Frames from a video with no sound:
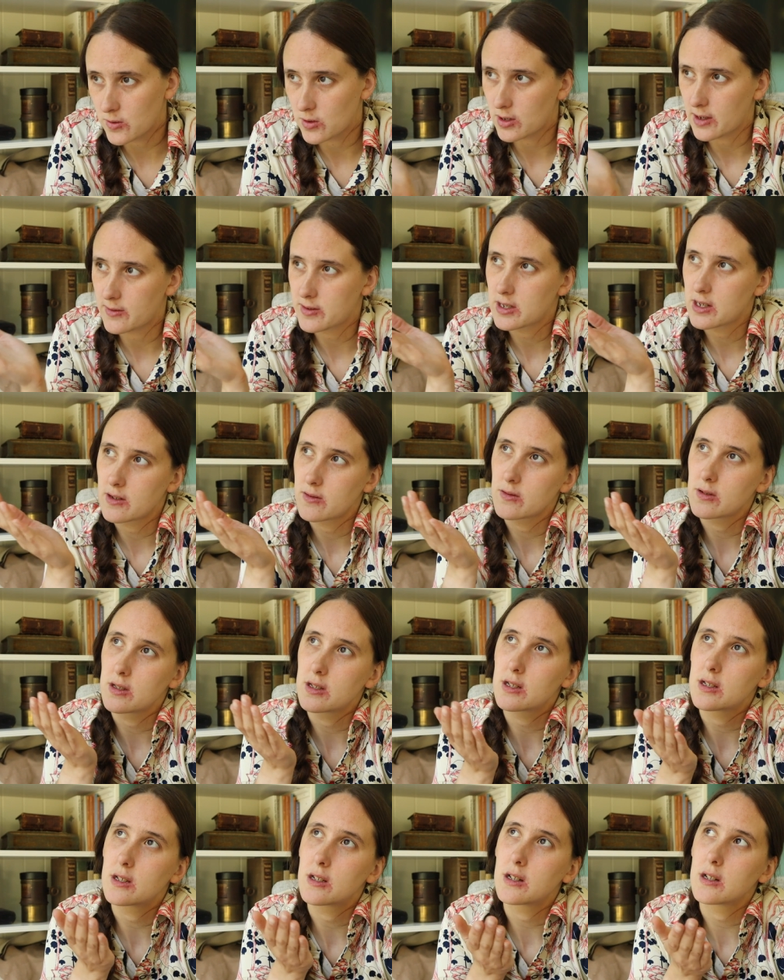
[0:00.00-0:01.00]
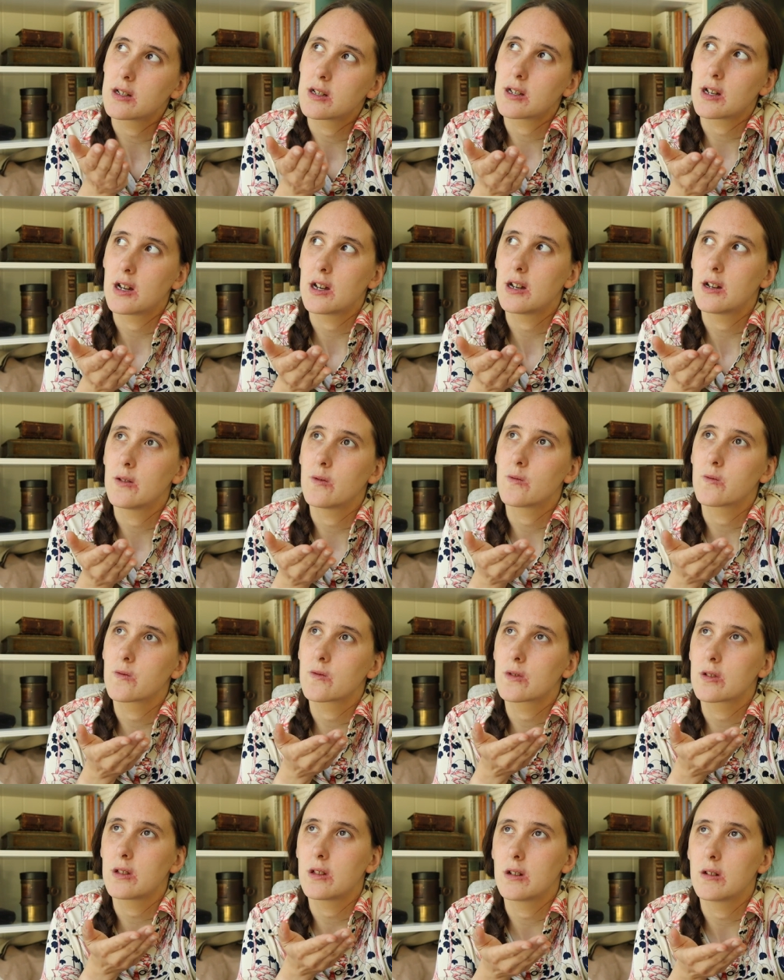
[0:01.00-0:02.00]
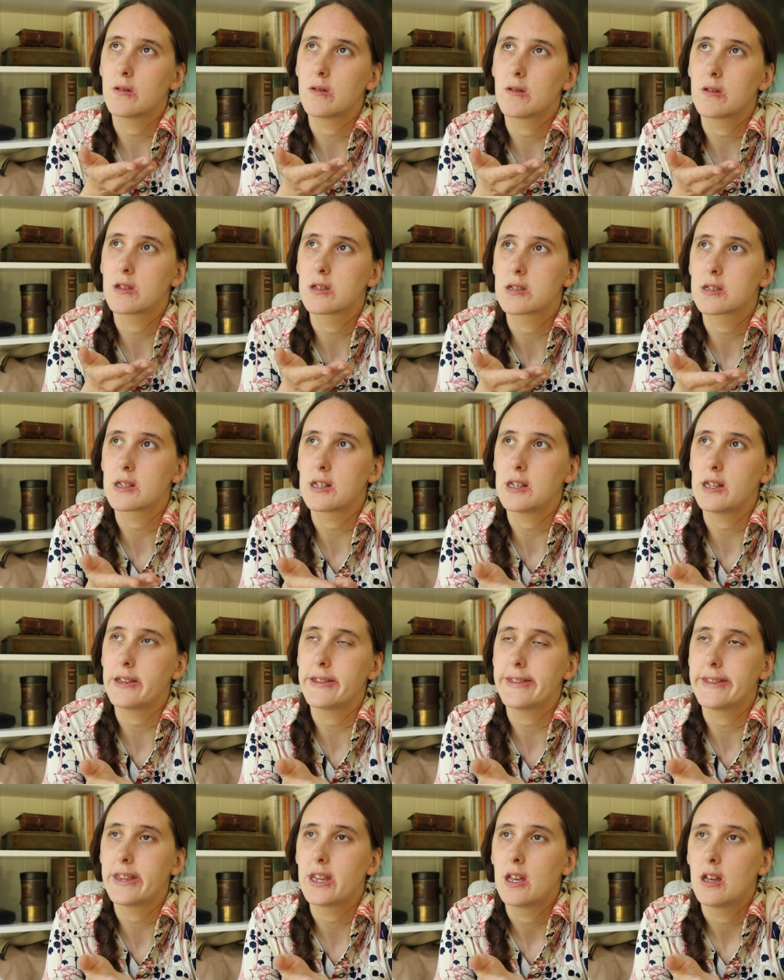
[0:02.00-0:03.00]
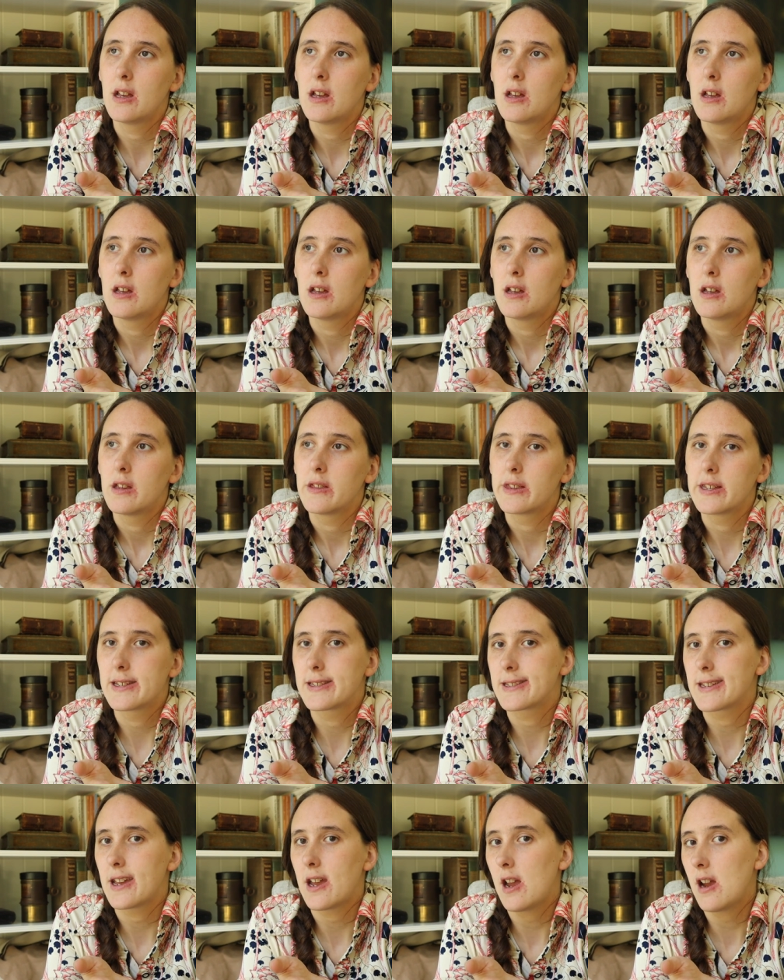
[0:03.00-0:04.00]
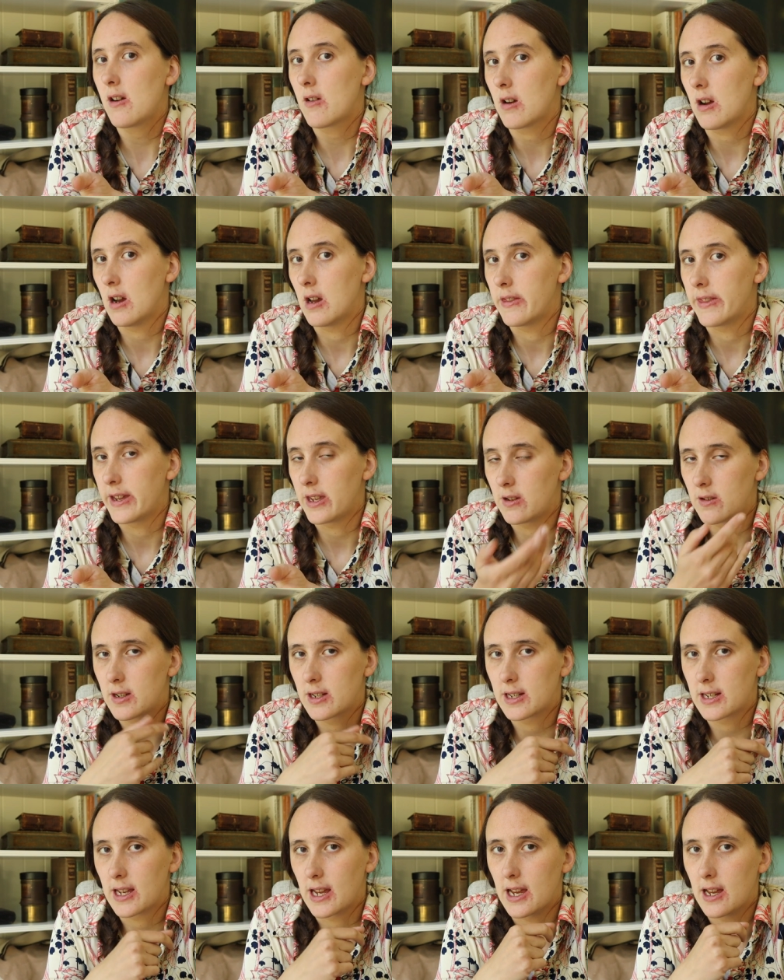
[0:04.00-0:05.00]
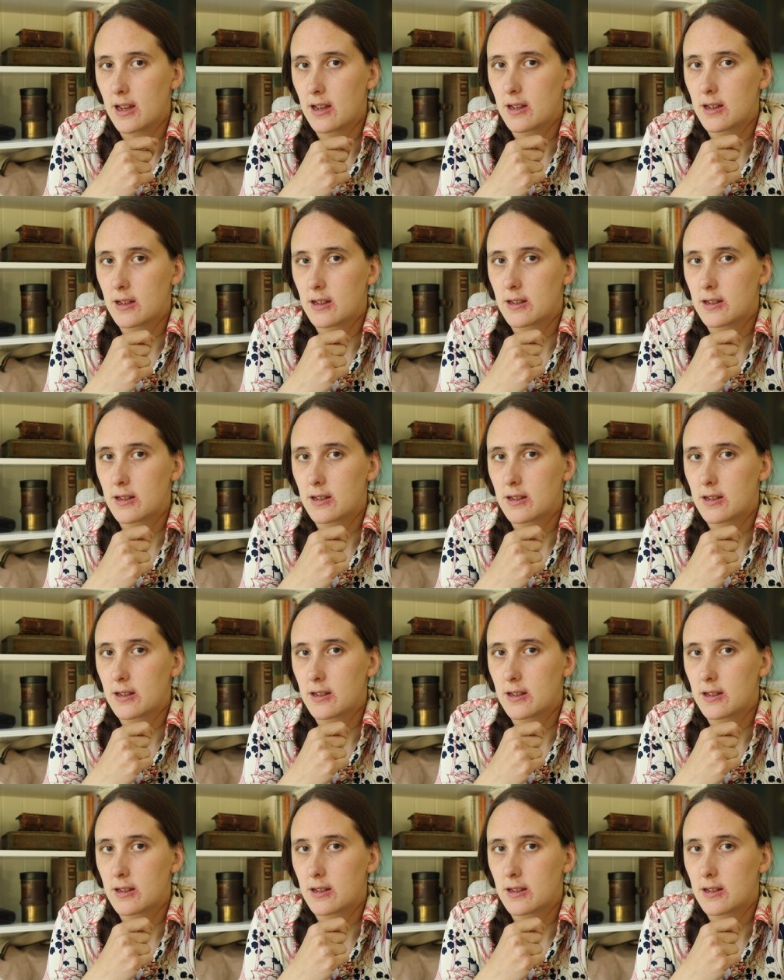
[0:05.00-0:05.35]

photographs that are really good of clothes in this era that you can get.